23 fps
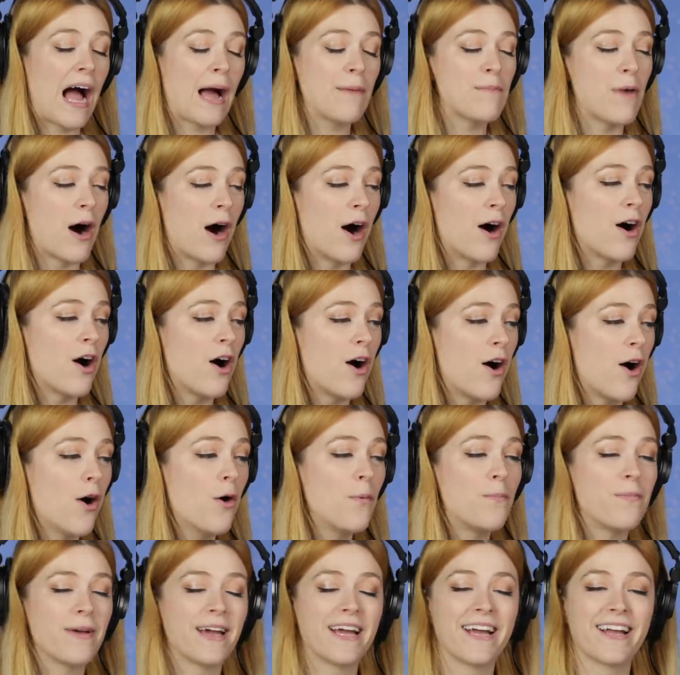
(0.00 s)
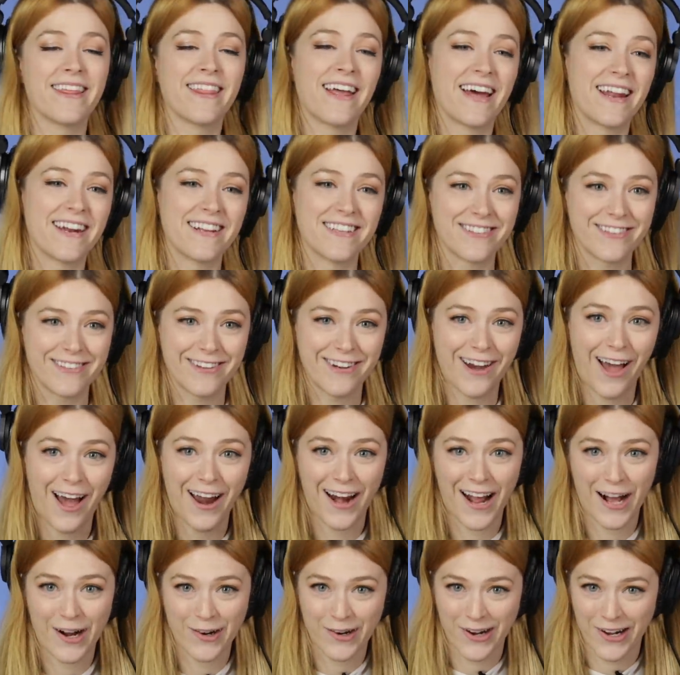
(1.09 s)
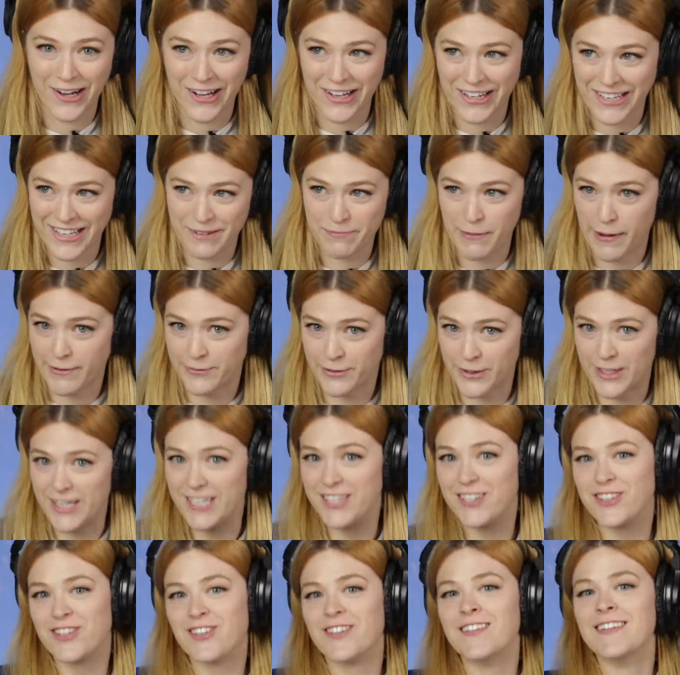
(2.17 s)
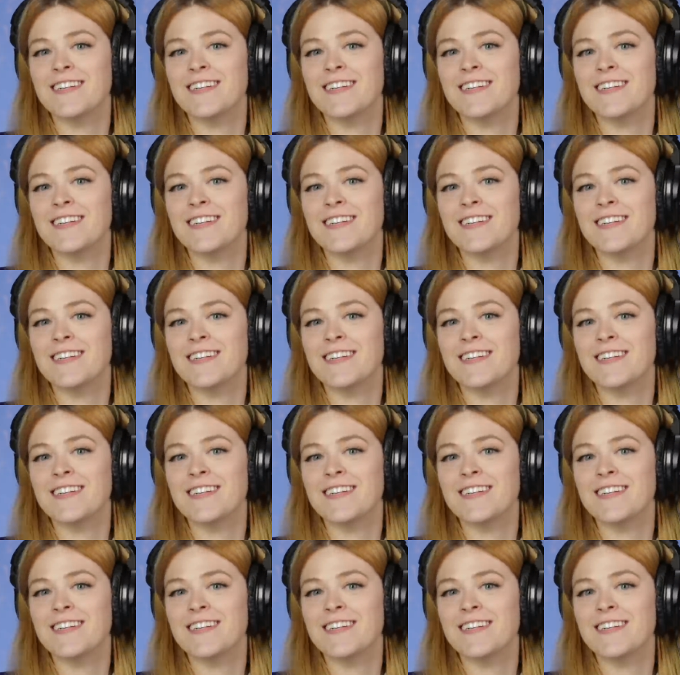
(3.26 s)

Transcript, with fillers: I'm a hoping that is non-alcoholic beverage.